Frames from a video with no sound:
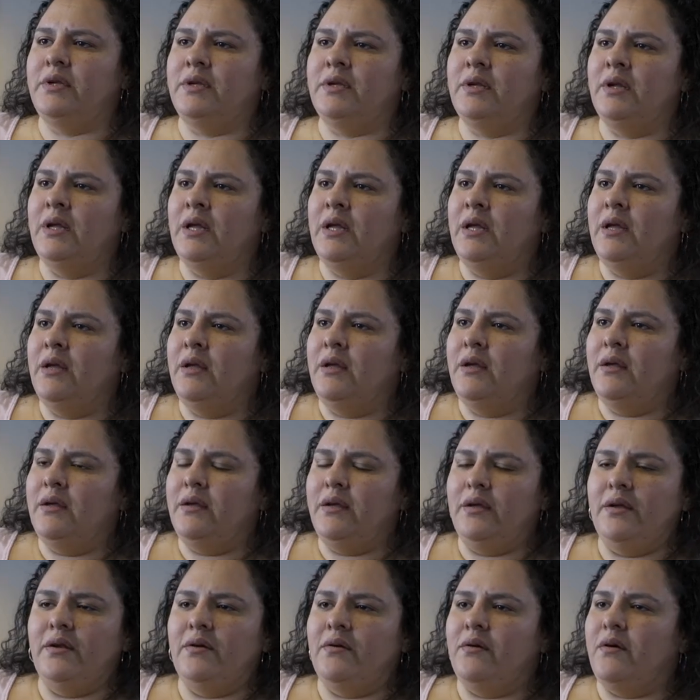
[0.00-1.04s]

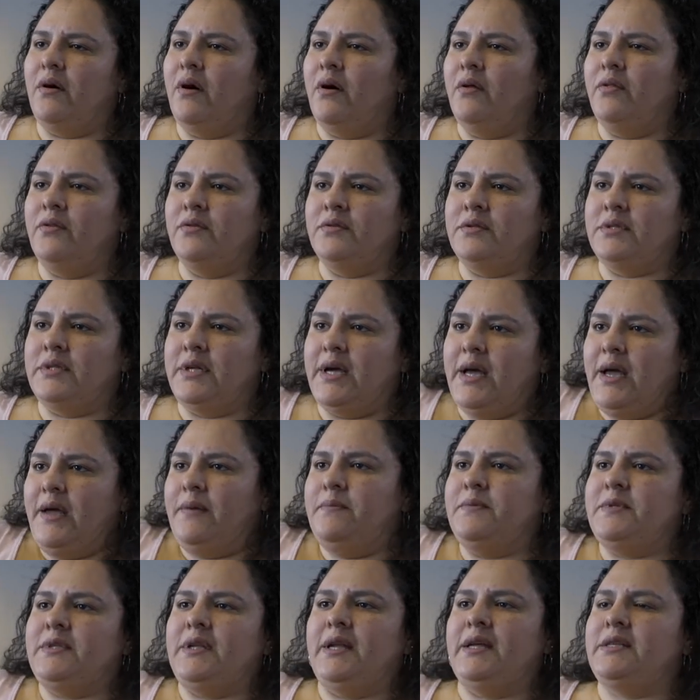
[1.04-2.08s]
and, you know, all those
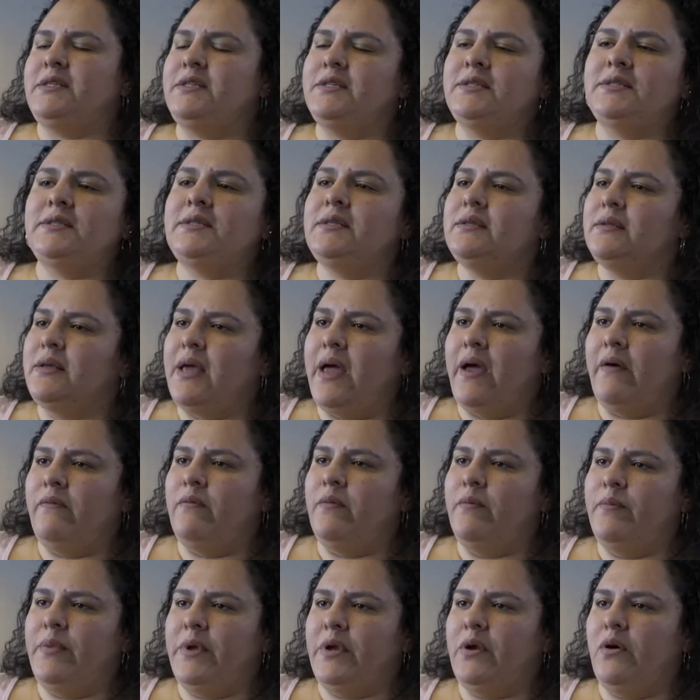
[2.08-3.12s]
times, and I just
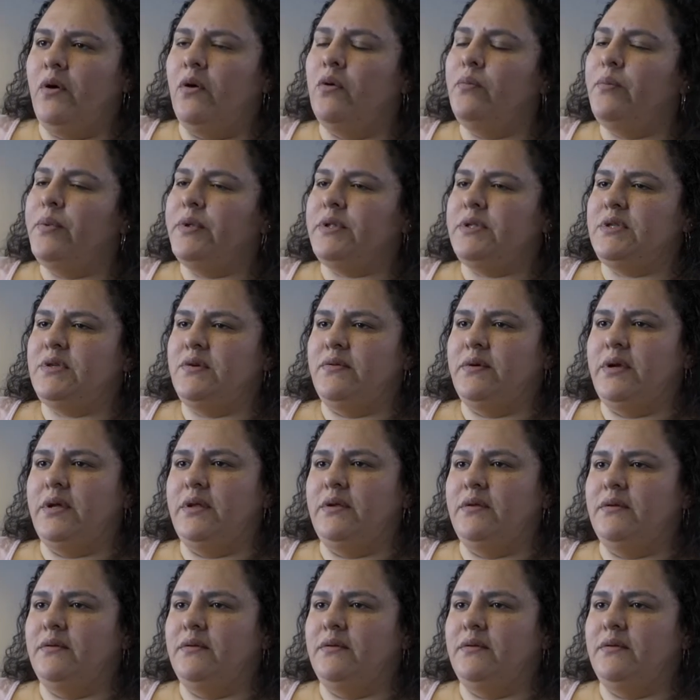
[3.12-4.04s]
haven't been open to it.